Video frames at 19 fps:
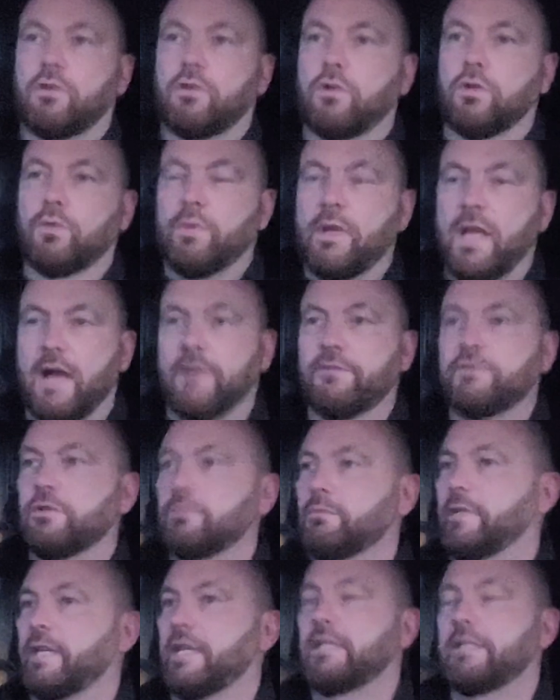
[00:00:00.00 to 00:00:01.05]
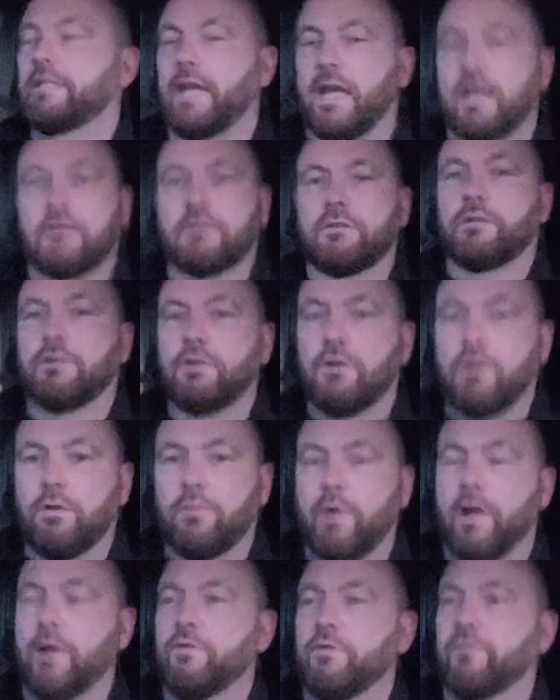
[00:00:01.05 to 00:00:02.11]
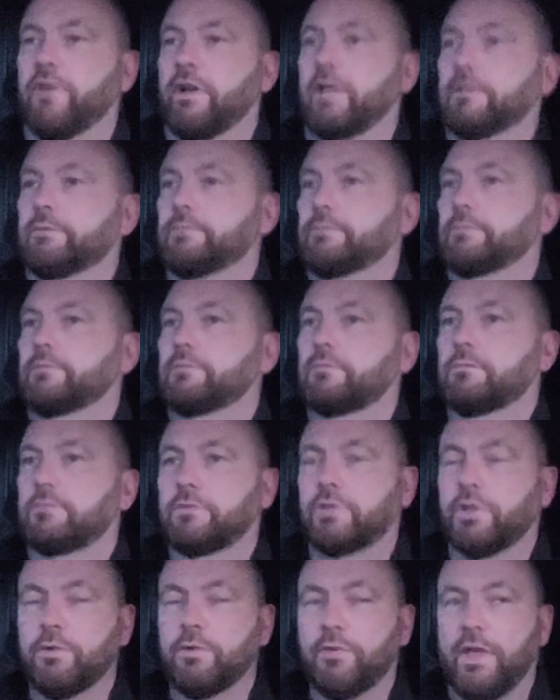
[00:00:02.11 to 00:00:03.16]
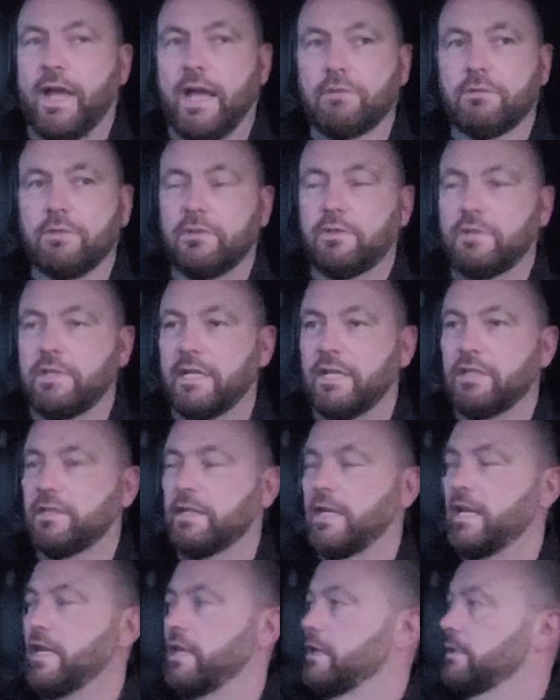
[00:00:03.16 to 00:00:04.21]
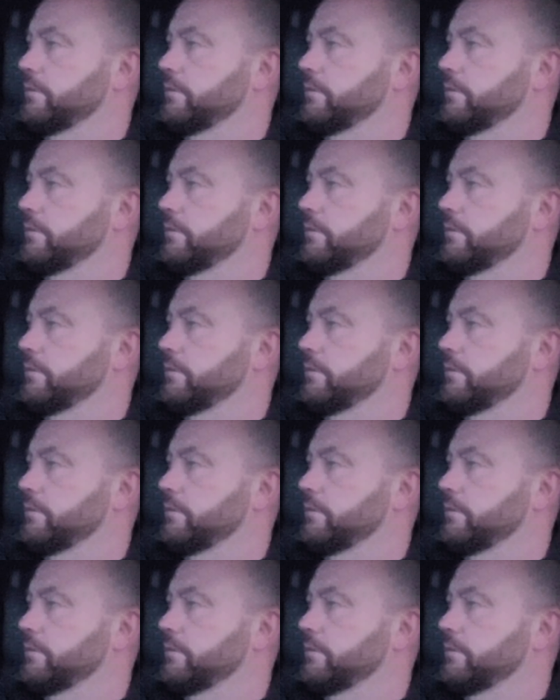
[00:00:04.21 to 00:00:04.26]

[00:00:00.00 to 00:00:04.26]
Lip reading: could we have some details on your Rover 2000 TC?